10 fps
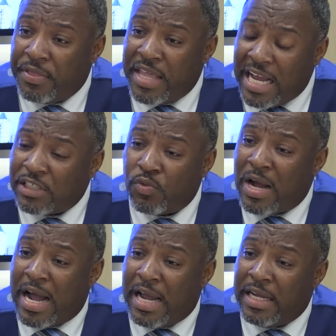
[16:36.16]
That's
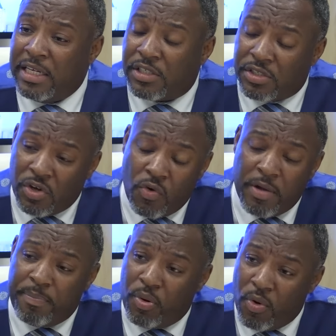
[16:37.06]
why it's so
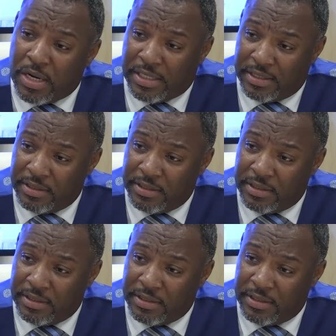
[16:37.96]
important